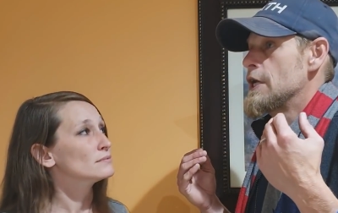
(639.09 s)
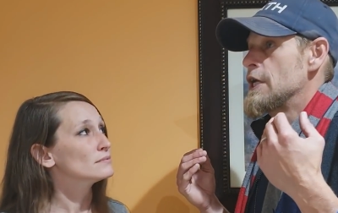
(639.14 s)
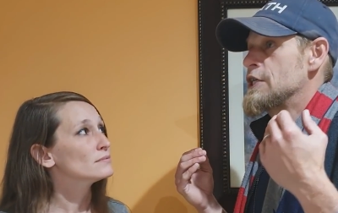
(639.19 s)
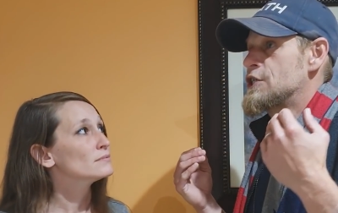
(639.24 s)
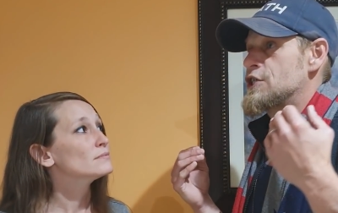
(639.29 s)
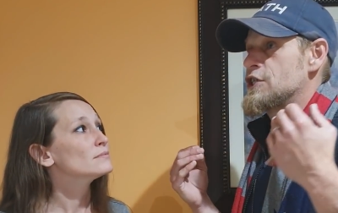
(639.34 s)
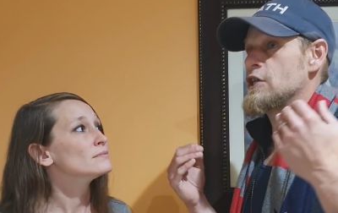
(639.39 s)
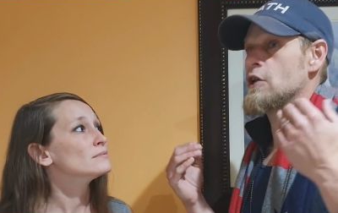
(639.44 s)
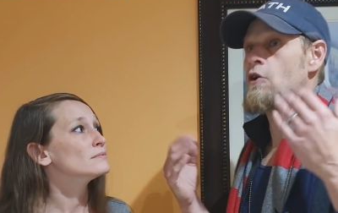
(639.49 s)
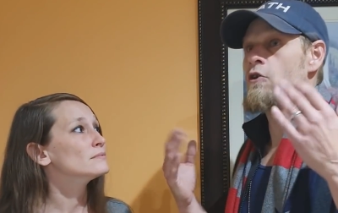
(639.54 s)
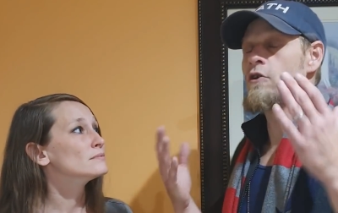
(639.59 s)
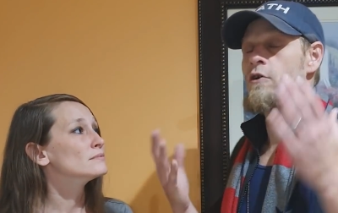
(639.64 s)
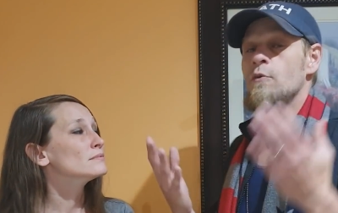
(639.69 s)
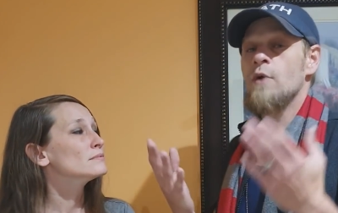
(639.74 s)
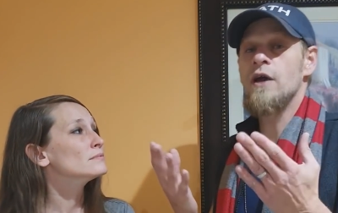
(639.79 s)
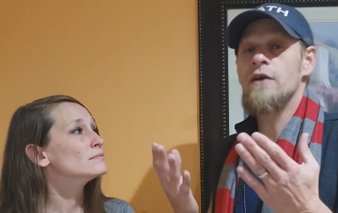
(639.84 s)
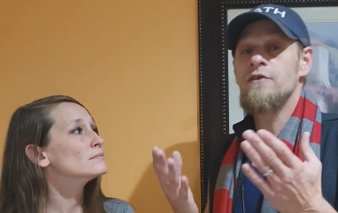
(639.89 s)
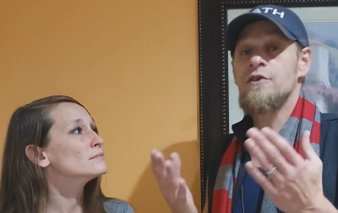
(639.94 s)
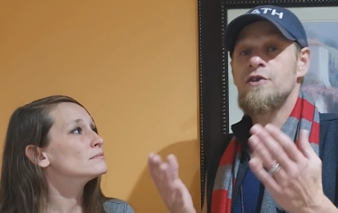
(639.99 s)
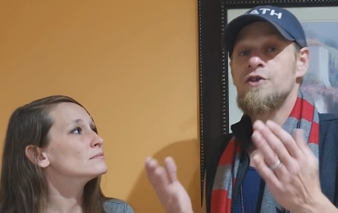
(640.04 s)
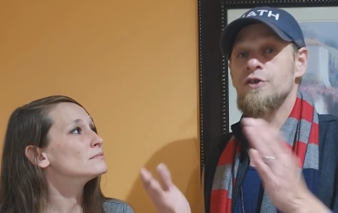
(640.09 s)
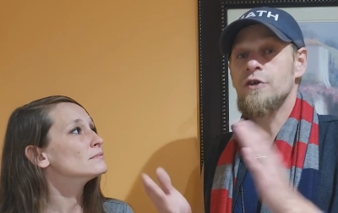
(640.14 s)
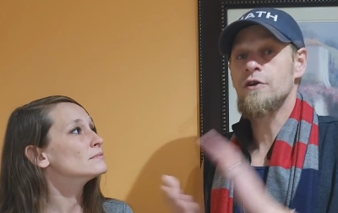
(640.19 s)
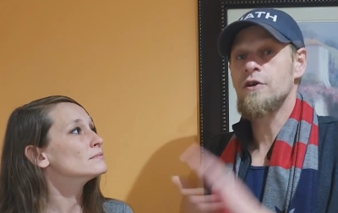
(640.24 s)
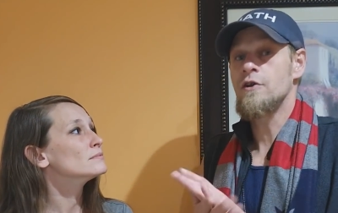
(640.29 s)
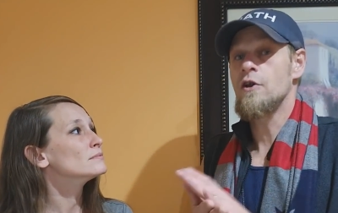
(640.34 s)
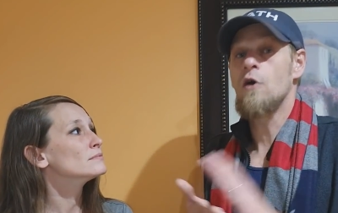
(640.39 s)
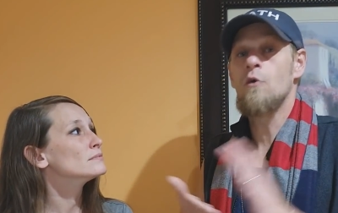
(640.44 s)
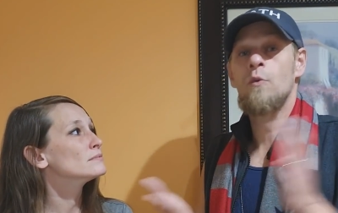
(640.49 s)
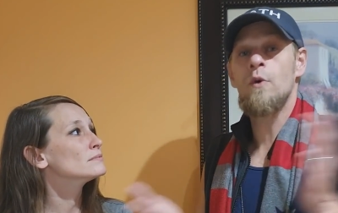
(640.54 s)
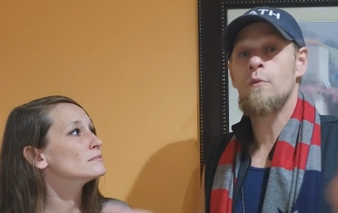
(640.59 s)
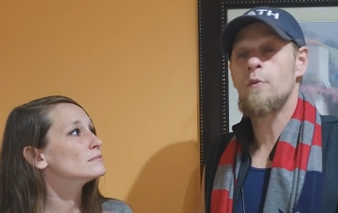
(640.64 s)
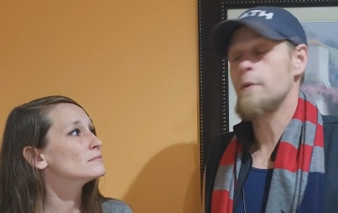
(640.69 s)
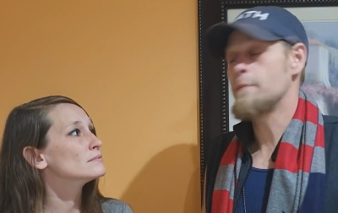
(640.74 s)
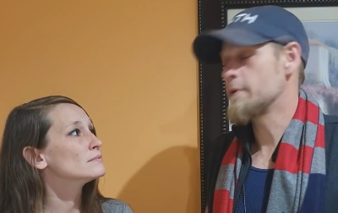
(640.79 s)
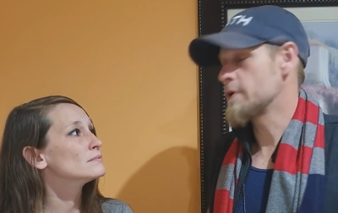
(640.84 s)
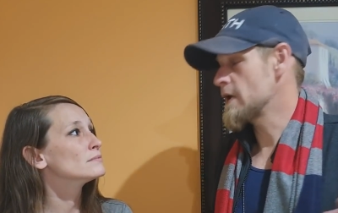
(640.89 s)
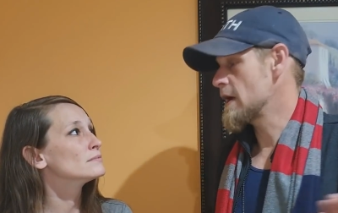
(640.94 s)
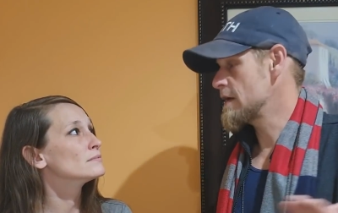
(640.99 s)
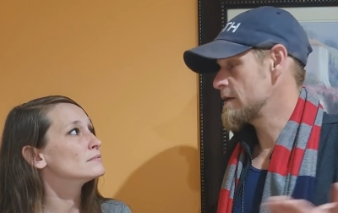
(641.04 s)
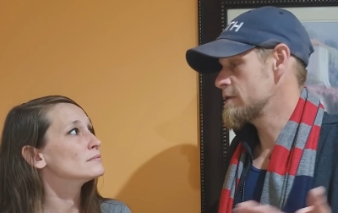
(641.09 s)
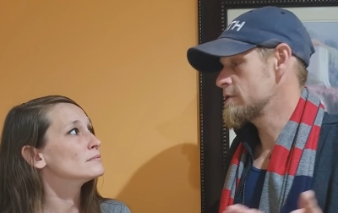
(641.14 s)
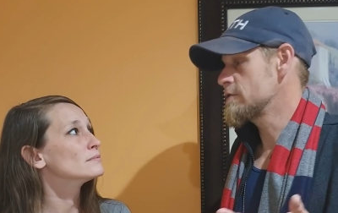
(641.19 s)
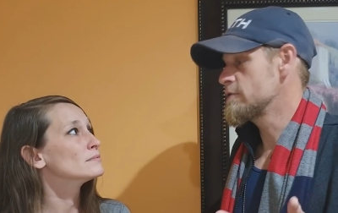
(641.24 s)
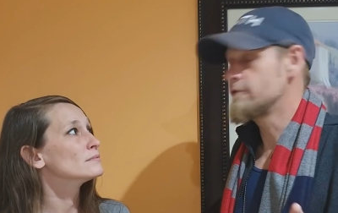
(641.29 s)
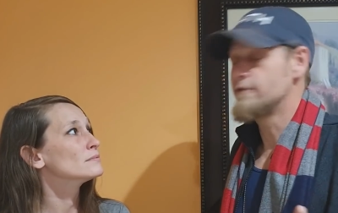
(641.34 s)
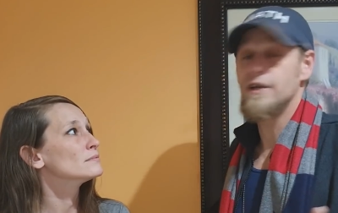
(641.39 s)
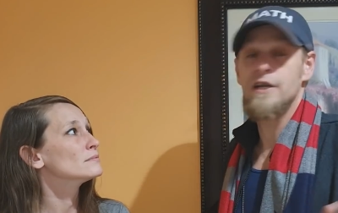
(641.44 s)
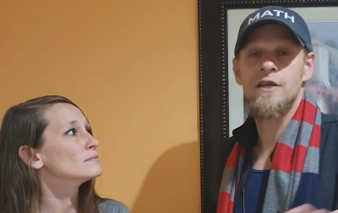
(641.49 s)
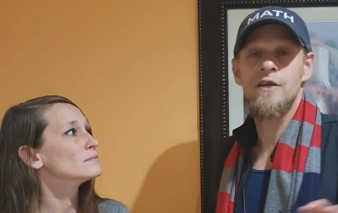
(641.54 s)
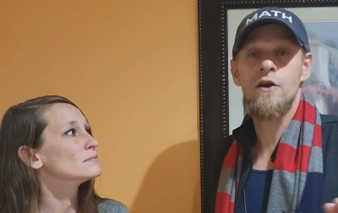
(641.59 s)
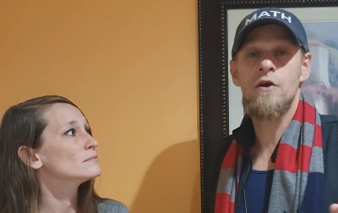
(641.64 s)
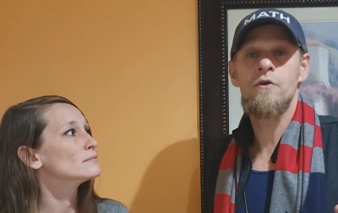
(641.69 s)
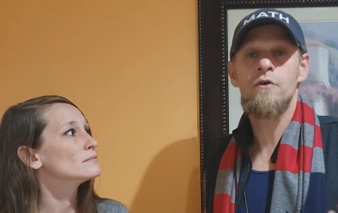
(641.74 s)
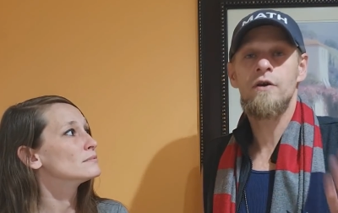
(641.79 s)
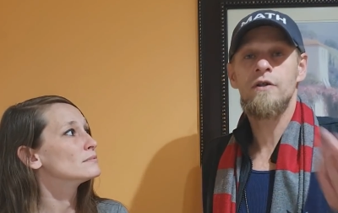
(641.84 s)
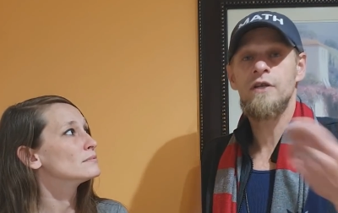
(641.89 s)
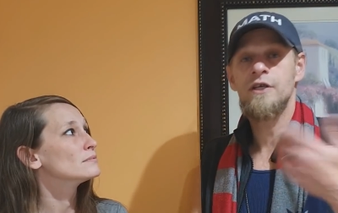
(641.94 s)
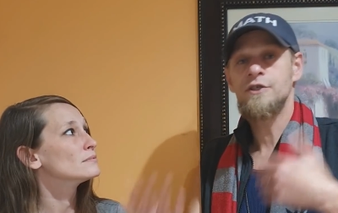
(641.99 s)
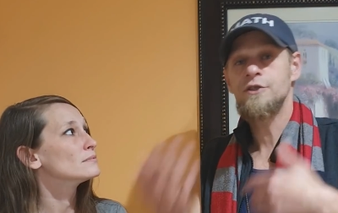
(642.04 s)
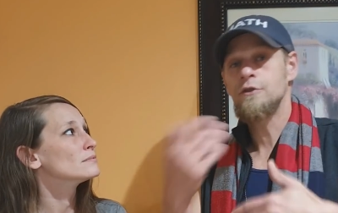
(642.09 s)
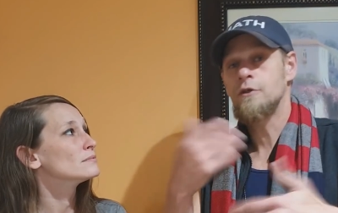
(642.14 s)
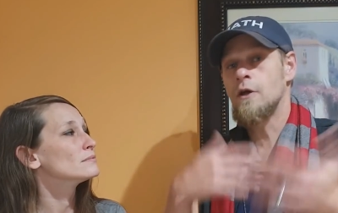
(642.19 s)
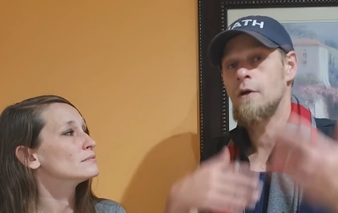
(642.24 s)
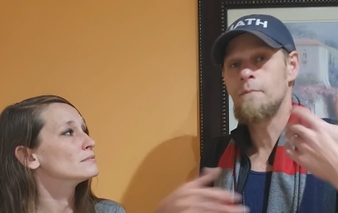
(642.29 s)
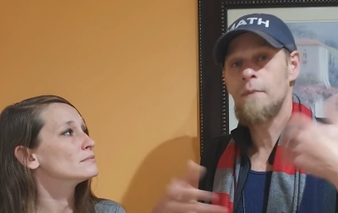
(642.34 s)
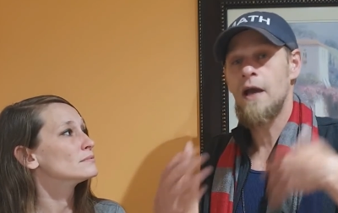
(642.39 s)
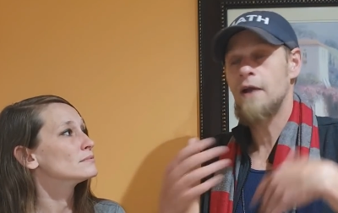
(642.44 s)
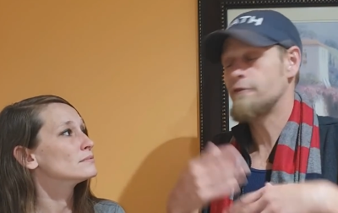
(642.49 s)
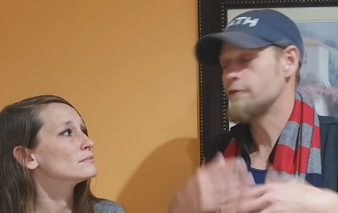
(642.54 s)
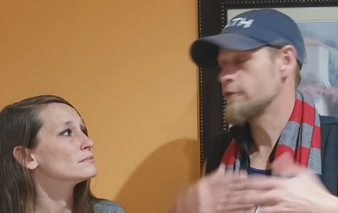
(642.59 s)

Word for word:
Speaker 1: it's the only way that you're going to know when we put out a new video unless you come back